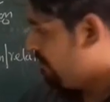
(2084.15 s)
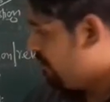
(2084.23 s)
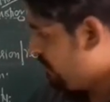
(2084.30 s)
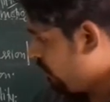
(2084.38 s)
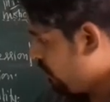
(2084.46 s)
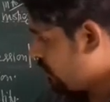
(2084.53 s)

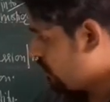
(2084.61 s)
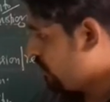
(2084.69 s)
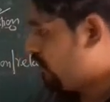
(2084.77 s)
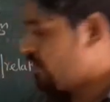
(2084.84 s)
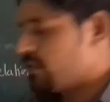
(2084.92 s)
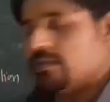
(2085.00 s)
Before
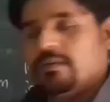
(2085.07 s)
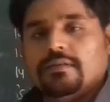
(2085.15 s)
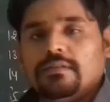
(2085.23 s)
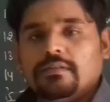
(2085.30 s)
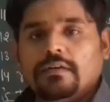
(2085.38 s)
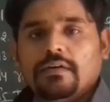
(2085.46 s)
shows
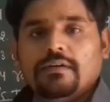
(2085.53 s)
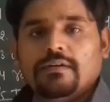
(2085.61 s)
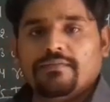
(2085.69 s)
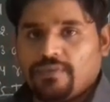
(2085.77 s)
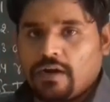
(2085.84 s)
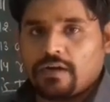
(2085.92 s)

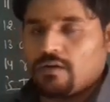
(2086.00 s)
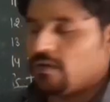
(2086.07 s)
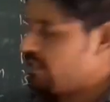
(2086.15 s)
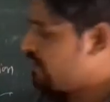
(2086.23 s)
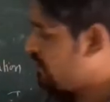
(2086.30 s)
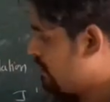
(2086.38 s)
the front
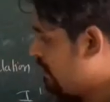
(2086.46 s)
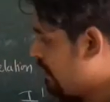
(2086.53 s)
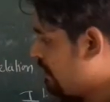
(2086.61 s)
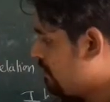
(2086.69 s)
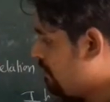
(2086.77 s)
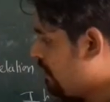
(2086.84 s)
location,
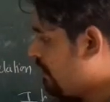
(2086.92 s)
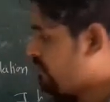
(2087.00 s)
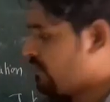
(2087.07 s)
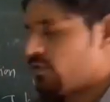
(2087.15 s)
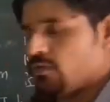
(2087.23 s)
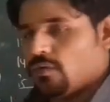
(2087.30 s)
and
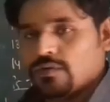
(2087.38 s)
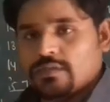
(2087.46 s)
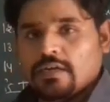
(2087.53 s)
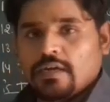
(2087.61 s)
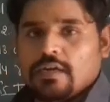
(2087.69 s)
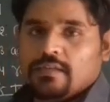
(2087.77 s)
after
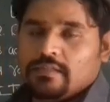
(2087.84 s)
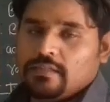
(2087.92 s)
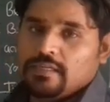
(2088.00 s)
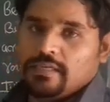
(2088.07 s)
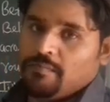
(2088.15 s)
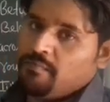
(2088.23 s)
shows
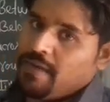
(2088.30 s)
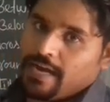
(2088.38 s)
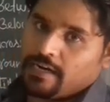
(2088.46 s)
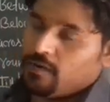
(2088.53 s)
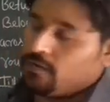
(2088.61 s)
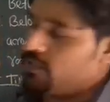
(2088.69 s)
the
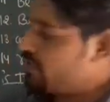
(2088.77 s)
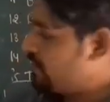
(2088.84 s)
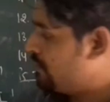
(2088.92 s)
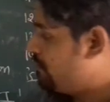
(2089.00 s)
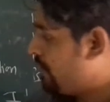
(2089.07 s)
back location.